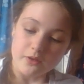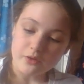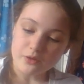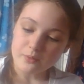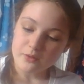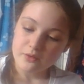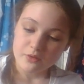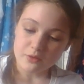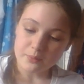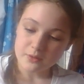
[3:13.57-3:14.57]
Sharpin
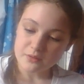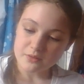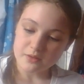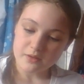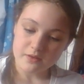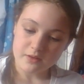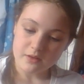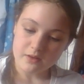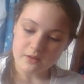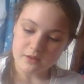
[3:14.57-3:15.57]
stopping her as
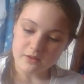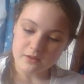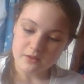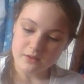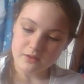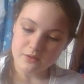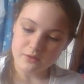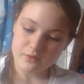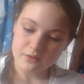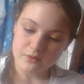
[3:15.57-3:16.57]
the
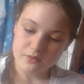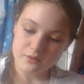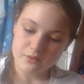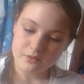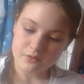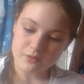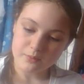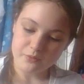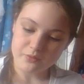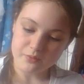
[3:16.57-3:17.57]
hair
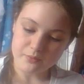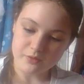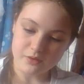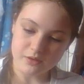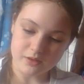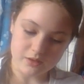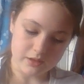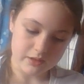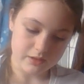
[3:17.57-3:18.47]
screams from Cheeky.